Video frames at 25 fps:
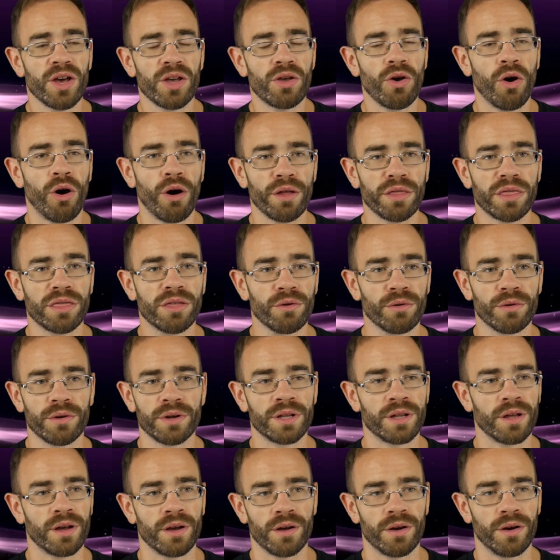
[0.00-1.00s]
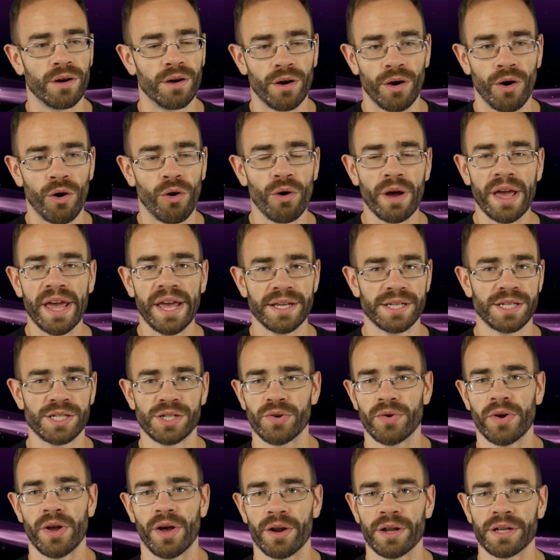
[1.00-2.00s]
gone through a, a, whole
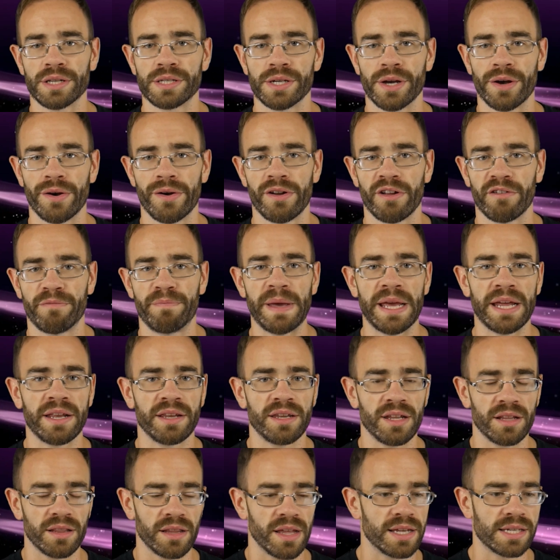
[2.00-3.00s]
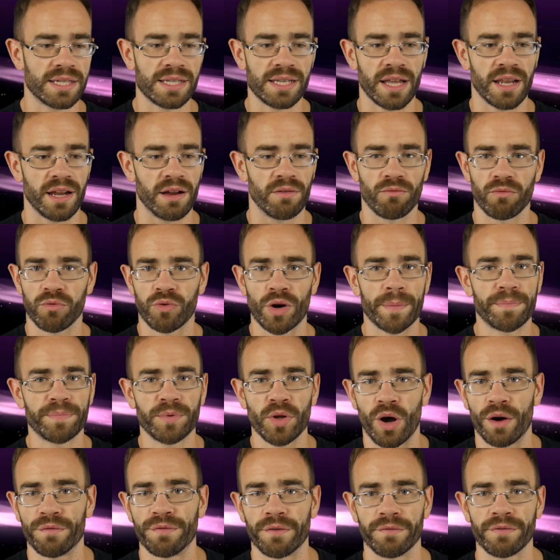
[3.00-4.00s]
history on its own of being delisted and
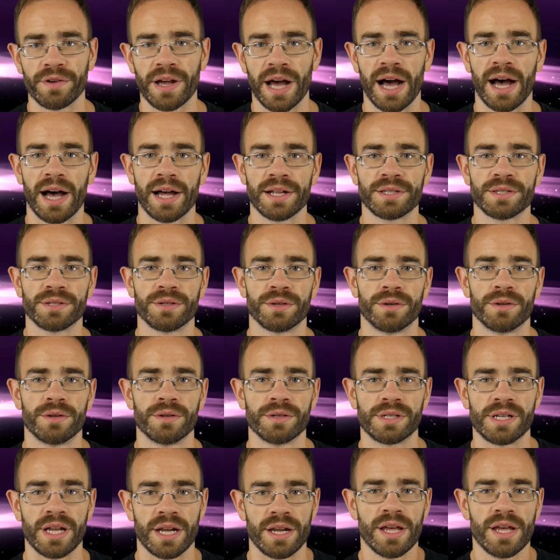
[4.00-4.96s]
ripped off of consoles,